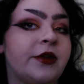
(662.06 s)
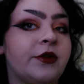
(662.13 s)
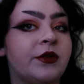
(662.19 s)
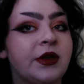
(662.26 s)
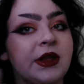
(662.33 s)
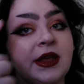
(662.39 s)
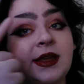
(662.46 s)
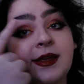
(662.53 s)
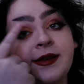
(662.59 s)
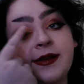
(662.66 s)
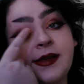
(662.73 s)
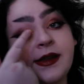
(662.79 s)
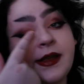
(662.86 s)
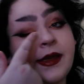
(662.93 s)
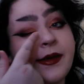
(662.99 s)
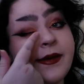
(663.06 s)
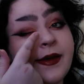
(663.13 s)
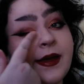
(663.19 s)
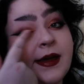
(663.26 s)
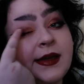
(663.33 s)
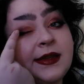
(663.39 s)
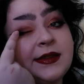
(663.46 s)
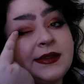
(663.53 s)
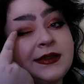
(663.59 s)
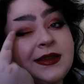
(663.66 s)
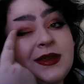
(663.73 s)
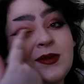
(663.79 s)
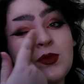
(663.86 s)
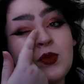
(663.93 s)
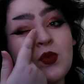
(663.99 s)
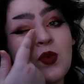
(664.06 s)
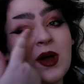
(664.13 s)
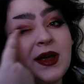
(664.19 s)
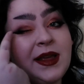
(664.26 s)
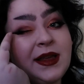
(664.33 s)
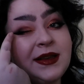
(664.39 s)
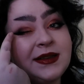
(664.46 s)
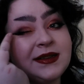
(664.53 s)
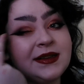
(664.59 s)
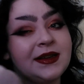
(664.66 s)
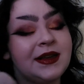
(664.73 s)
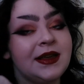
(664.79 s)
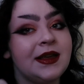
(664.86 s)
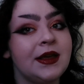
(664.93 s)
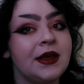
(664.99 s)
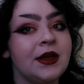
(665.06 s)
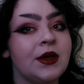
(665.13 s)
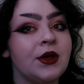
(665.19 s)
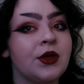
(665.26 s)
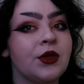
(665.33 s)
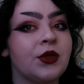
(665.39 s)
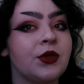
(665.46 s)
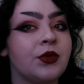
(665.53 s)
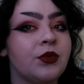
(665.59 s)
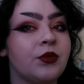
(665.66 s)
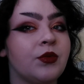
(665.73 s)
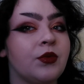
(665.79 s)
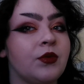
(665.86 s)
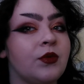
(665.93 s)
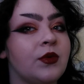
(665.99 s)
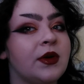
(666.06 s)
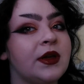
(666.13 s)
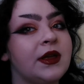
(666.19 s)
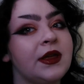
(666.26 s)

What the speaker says: you need an icy white through